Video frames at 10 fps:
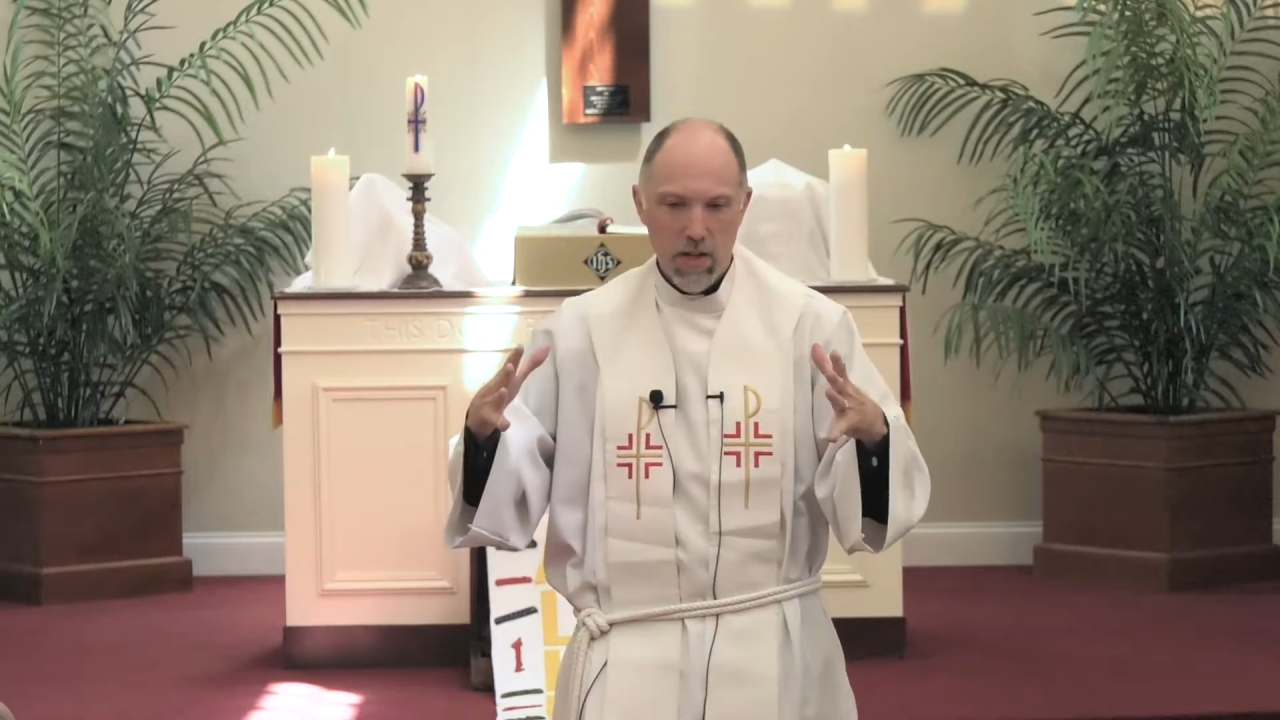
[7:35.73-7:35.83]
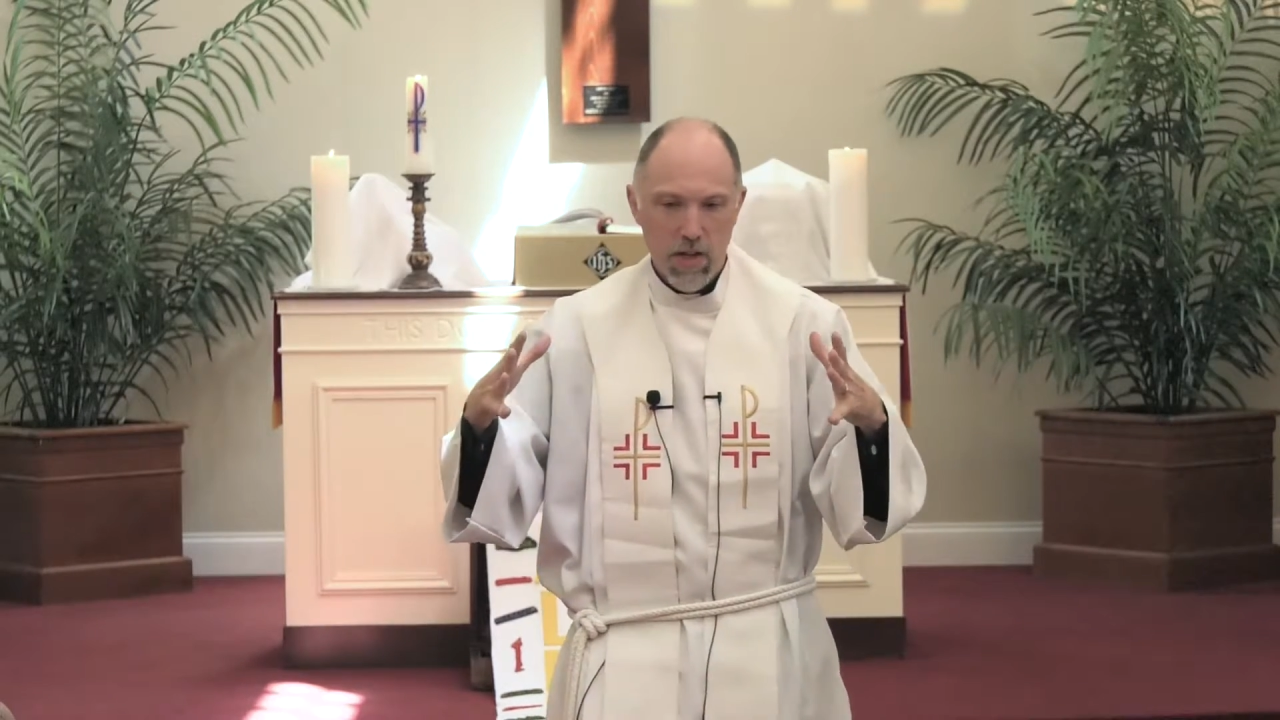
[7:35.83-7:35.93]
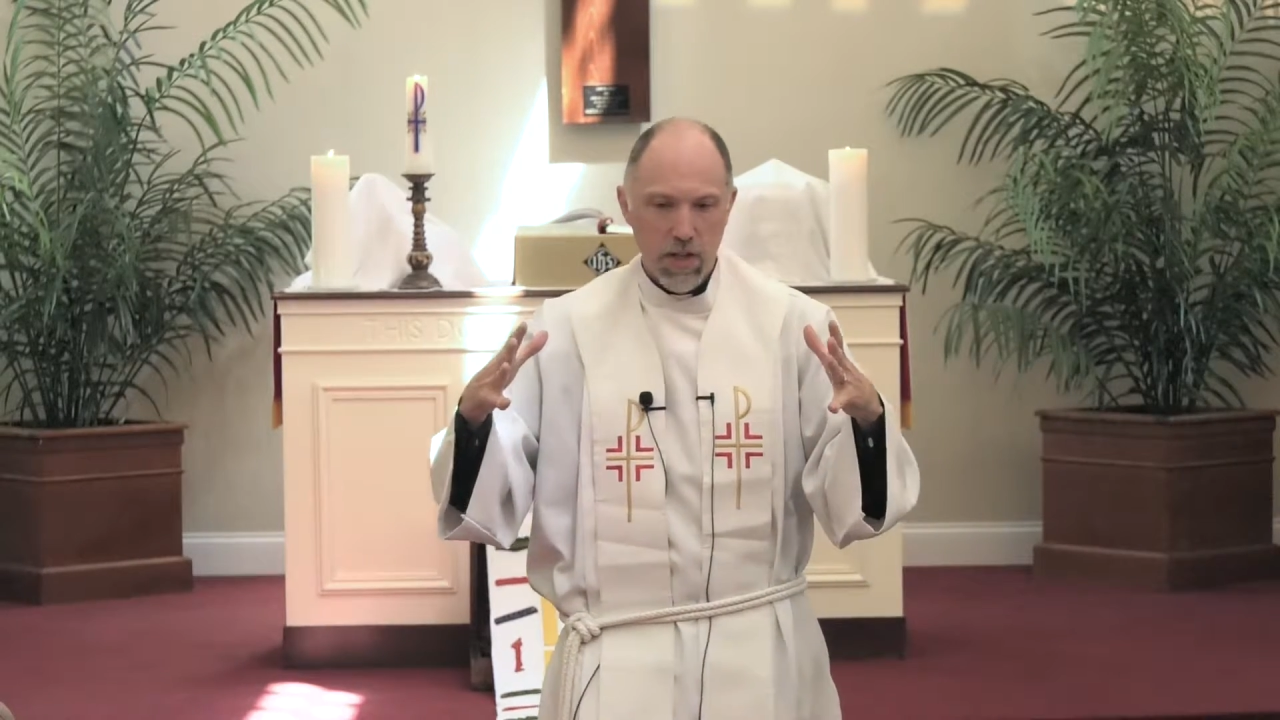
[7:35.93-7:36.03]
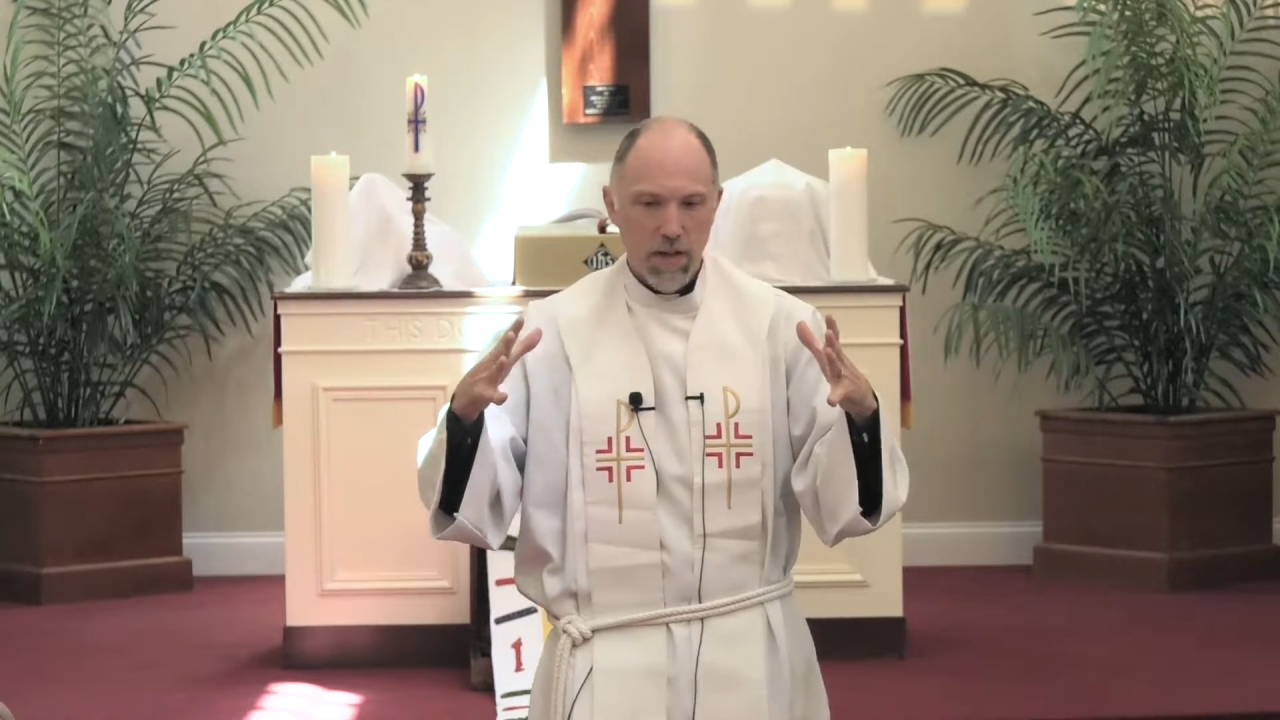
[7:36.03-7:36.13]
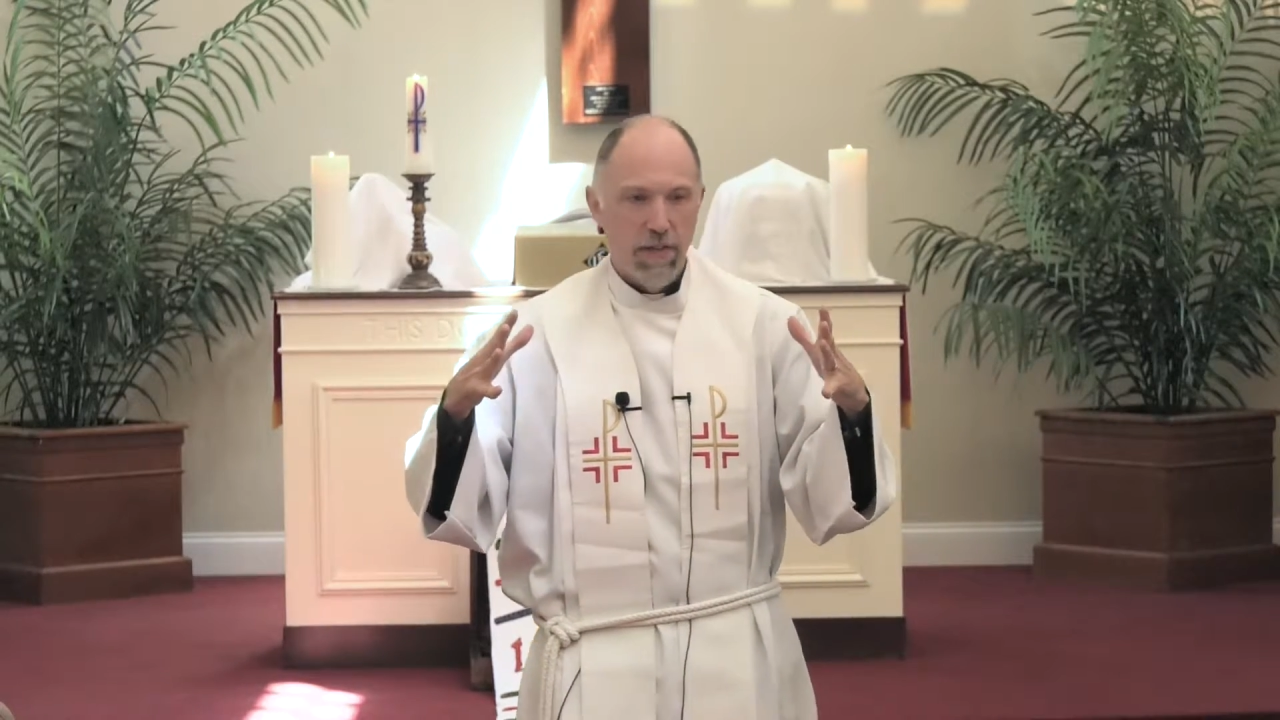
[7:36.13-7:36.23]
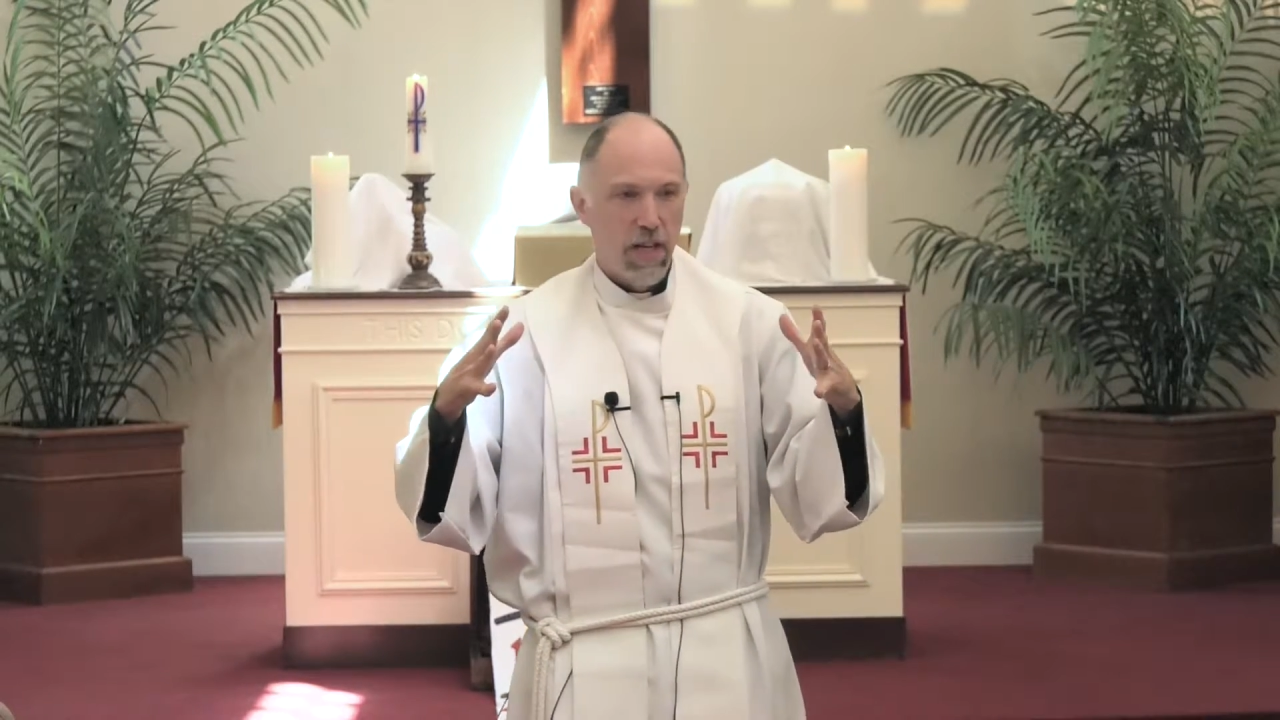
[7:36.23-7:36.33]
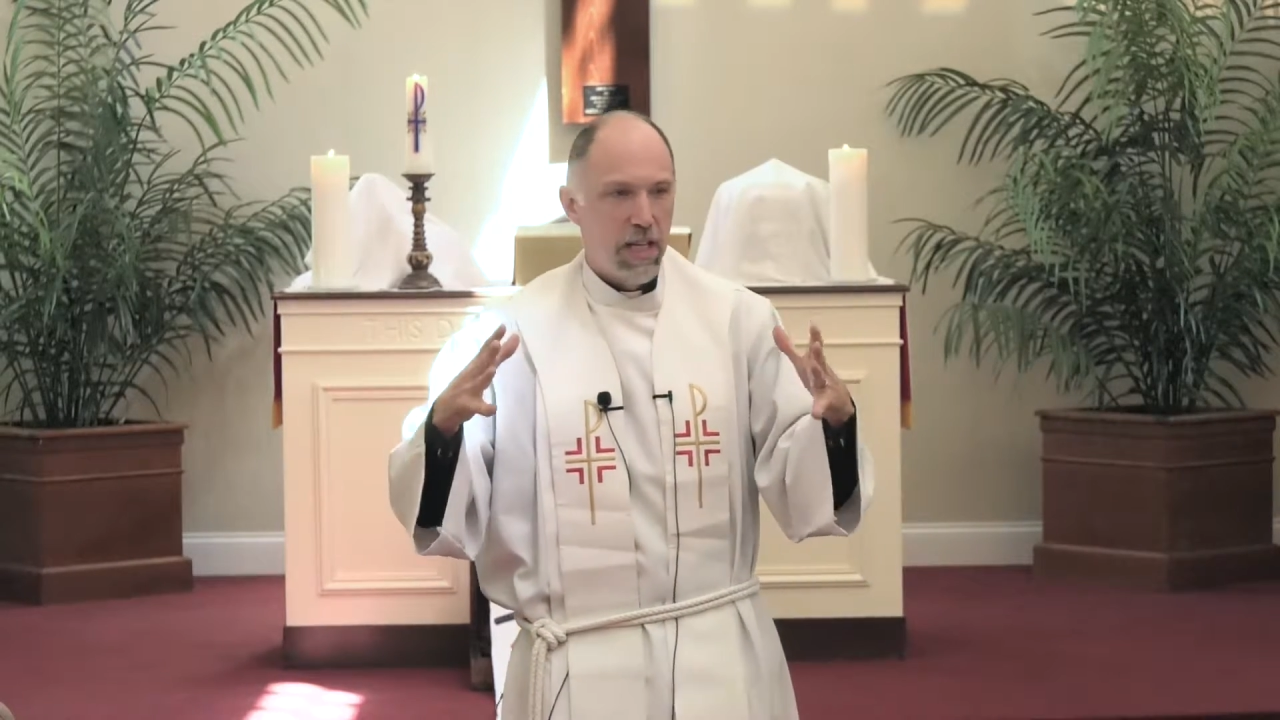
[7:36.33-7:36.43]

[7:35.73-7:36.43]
to give a